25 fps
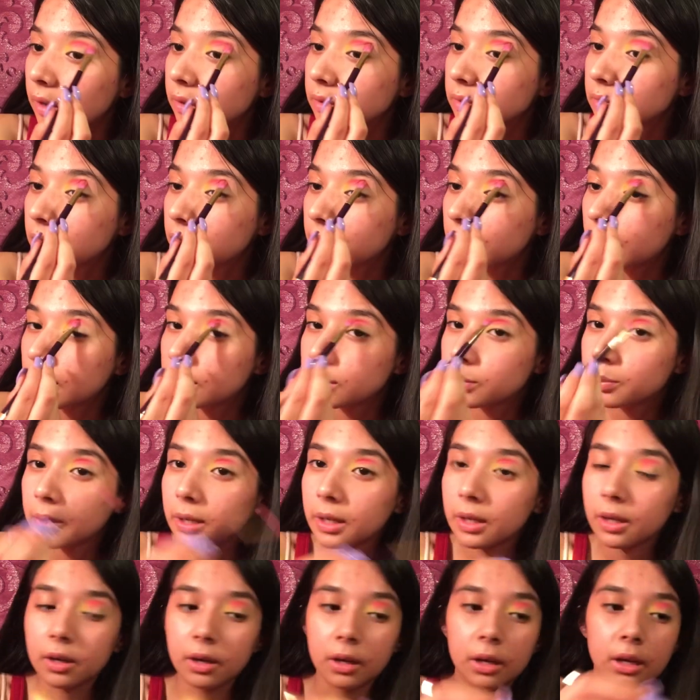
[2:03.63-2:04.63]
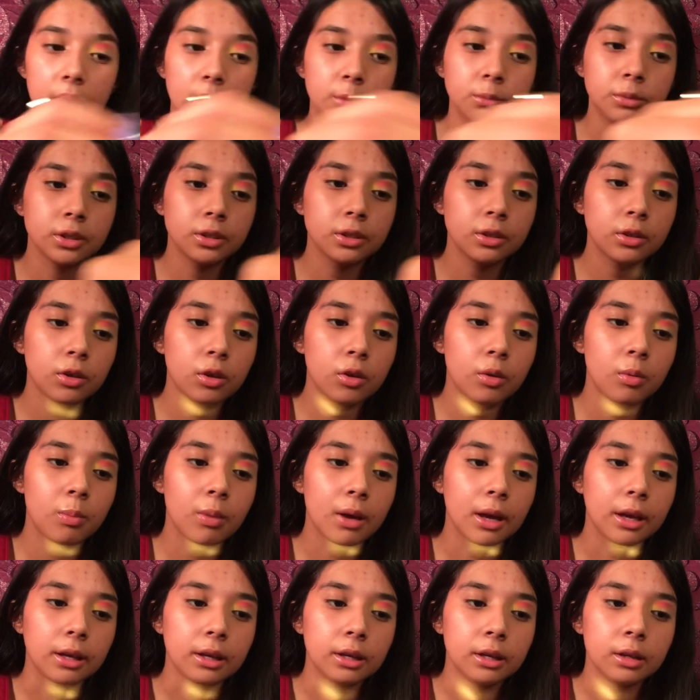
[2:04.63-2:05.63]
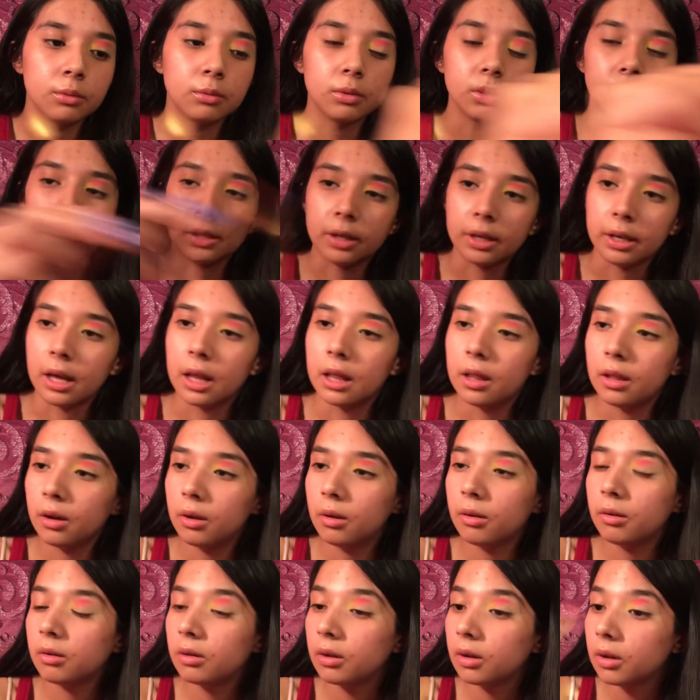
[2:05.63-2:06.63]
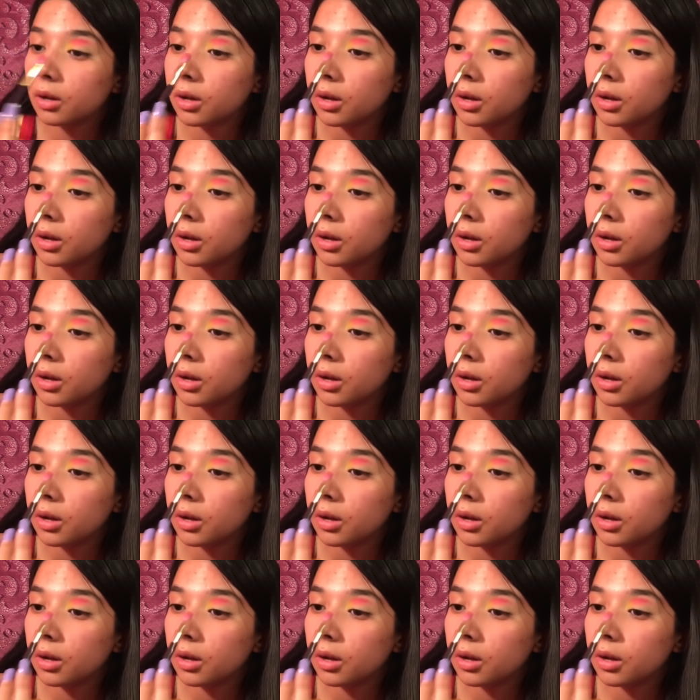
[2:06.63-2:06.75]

So far it's pretty good. I'm just gonna go back in with the yellow